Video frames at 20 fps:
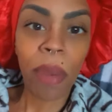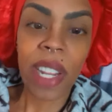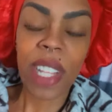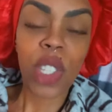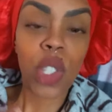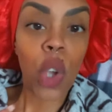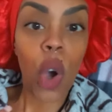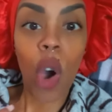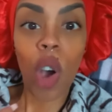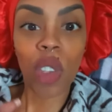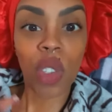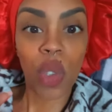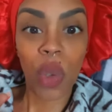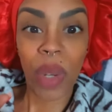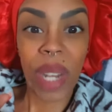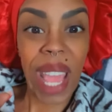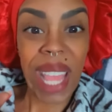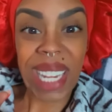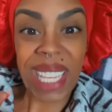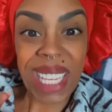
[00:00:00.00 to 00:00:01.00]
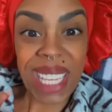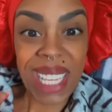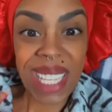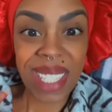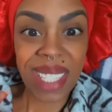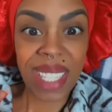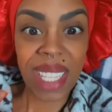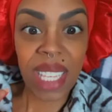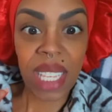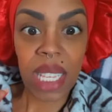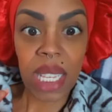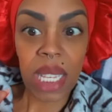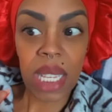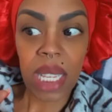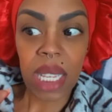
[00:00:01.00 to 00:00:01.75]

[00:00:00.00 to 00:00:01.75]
it's also not easy